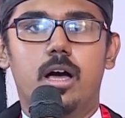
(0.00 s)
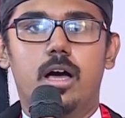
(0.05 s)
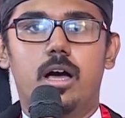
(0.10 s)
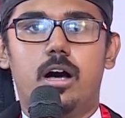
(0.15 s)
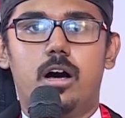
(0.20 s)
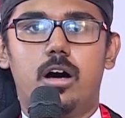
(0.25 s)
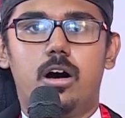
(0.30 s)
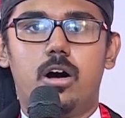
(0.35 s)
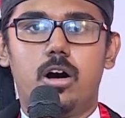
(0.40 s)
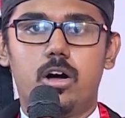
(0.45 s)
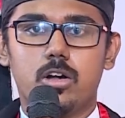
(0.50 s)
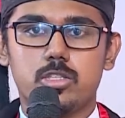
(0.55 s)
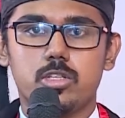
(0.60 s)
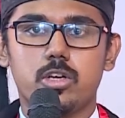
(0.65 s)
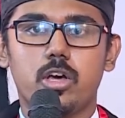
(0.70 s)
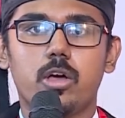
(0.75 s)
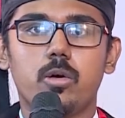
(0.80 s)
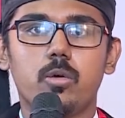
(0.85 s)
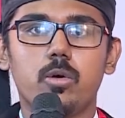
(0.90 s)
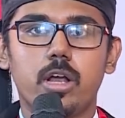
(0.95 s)
uh, also,
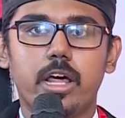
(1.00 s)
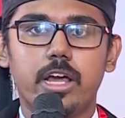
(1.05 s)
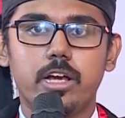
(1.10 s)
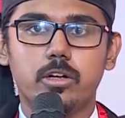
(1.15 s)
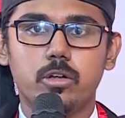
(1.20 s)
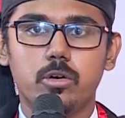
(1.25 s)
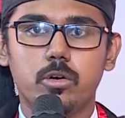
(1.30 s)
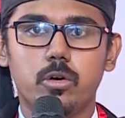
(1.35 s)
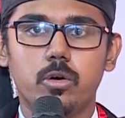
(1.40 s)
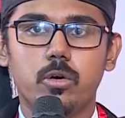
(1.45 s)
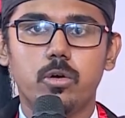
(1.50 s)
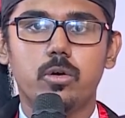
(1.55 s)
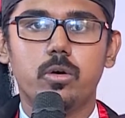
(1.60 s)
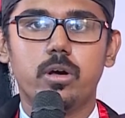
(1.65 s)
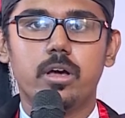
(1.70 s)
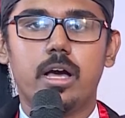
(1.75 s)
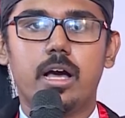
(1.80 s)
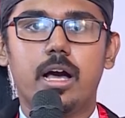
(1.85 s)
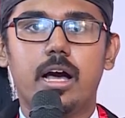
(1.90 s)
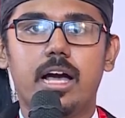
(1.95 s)
I would like
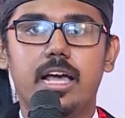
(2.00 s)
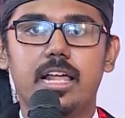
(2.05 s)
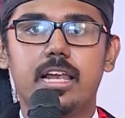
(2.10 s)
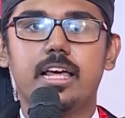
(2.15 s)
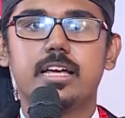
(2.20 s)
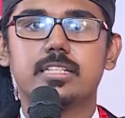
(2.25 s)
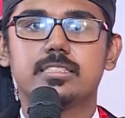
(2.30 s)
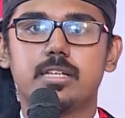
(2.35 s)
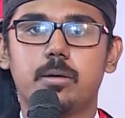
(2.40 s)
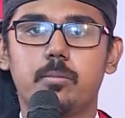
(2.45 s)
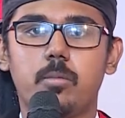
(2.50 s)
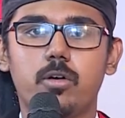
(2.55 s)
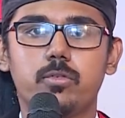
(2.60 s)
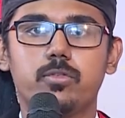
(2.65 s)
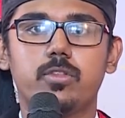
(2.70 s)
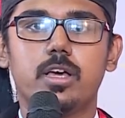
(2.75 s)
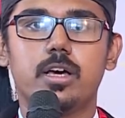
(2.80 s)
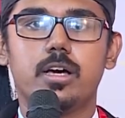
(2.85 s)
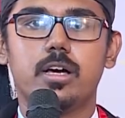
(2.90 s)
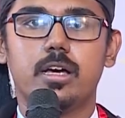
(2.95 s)
to highlight some of
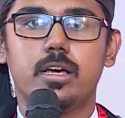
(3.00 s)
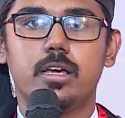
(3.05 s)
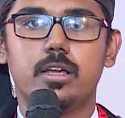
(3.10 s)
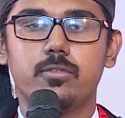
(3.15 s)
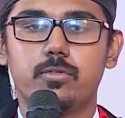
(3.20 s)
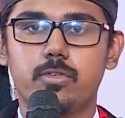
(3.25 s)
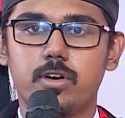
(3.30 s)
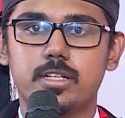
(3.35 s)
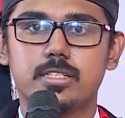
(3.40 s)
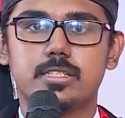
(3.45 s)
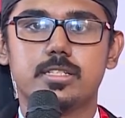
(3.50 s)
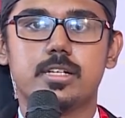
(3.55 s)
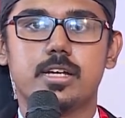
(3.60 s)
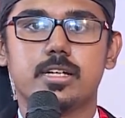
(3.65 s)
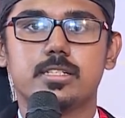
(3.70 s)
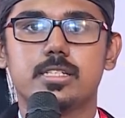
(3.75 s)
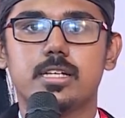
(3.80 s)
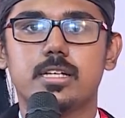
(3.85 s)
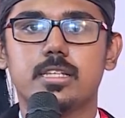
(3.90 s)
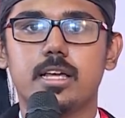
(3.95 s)
the
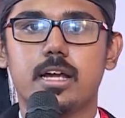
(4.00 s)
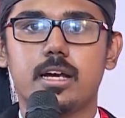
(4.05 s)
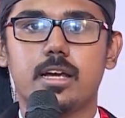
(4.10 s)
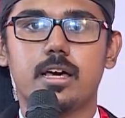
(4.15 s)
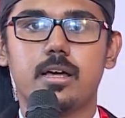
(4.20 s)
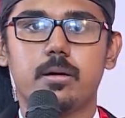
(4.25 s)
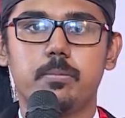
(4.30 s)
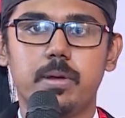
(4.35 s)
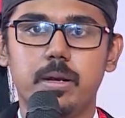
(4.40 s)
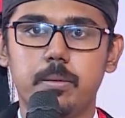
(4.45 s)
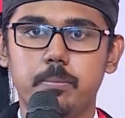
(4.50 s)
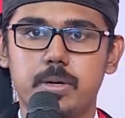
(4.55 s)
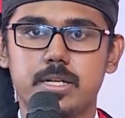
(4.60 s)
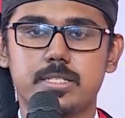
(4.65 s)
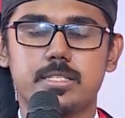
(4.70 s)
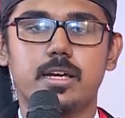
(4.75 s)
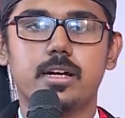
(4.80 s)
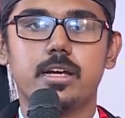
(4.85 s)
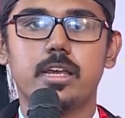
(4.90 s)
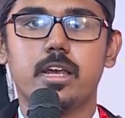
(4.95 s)
infrastructure that are being
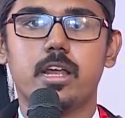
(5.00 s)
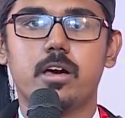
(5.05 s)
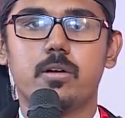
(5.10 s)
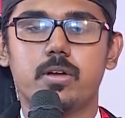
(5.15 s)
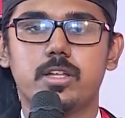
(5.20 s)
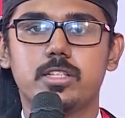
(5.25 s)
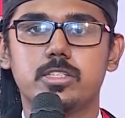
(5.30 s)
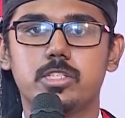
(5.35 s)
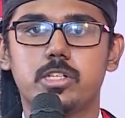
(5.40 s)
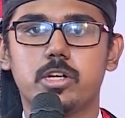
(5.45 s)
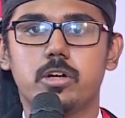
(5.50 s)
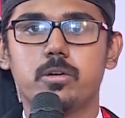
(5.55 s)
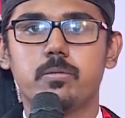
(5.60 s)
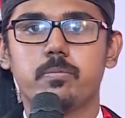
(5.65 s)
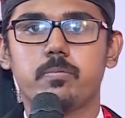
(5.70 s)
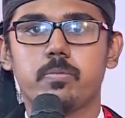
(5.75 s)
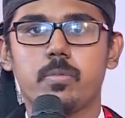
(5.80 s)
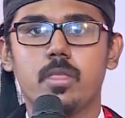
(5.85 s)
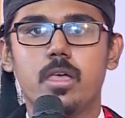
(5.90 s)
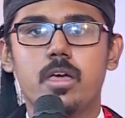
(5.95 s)
present in our institute.
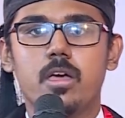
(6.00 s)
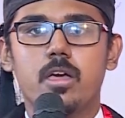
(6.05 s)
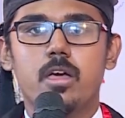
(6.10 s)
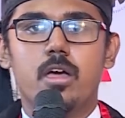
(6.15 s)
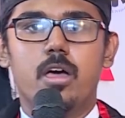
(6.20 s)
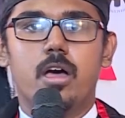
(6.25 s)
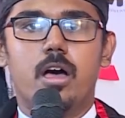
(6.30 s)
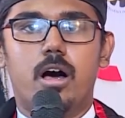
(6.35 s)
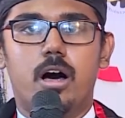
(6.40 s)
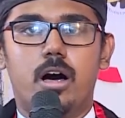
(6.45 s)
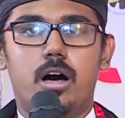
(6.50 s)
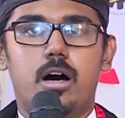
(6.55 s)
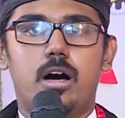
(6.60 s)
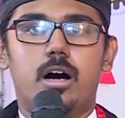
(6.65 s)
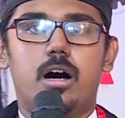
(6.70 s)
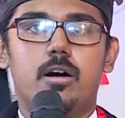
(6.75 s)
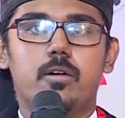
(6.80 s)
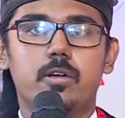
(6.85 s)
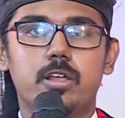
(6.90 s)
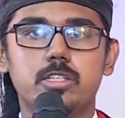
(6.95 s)

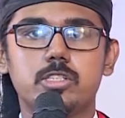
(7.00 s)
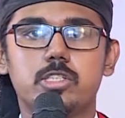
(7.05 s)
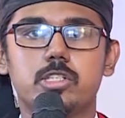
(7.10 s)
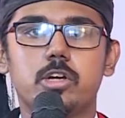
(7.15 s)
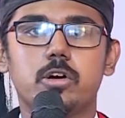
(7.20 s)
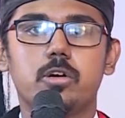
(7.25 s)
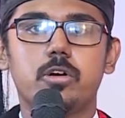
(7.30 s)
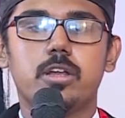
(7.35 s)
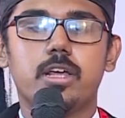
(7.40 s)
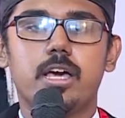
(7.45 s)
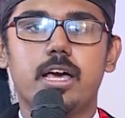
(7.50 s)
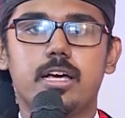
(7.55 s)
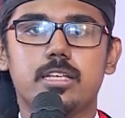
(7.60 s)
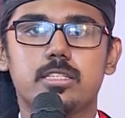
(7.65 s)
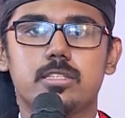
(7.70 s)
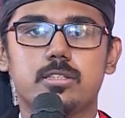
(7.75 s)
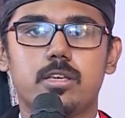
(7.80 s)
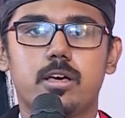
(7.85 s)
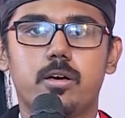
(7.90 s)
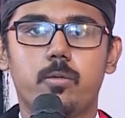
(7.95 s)
Our institute
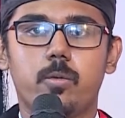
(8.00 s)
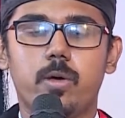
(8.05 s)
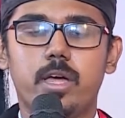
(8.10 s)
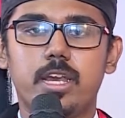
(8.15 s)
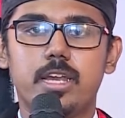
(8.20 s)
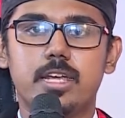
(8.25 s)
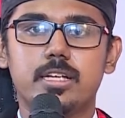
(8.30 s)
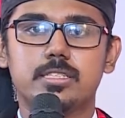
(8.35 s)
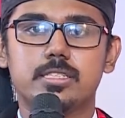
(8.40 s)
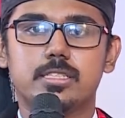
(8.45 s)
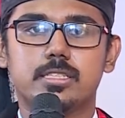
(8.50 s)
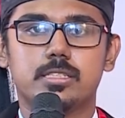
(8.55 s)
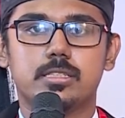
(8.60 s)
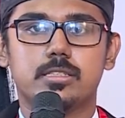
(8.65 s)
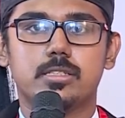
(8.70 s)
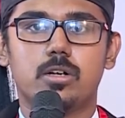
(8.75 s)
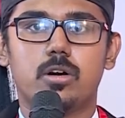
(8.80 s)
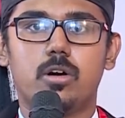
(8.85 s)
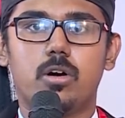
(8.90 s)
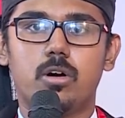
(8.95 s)
has
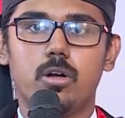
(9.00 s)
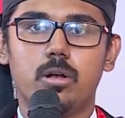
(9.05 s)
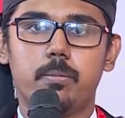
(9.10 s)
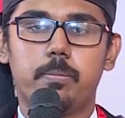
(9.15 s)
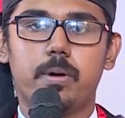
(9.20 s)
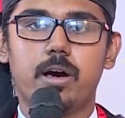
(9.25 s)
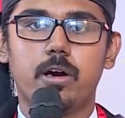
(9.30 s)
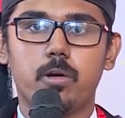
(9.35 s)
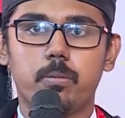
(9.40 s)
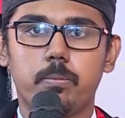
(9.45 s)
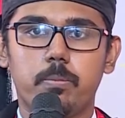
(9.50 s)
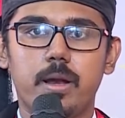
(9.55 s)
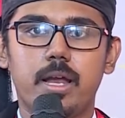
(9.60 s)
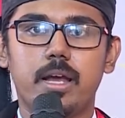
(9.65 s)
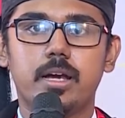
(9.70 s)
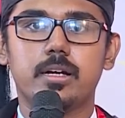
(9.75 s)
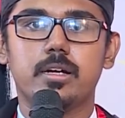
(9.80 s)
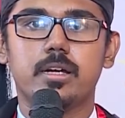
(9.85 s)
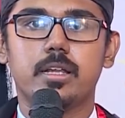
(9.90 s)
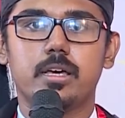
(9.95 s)
various all power
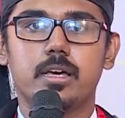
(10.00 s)
plant